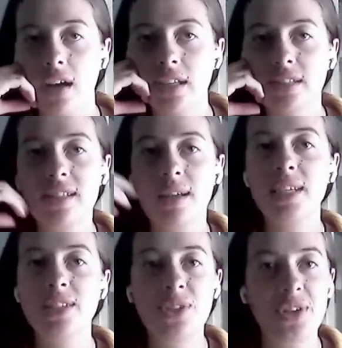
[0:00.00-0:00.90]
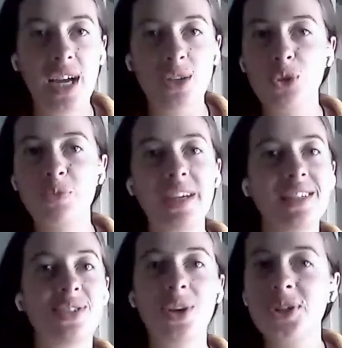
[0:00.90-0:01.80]
can something so natural
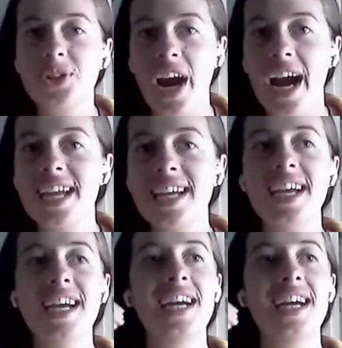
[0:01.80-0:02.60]
be so great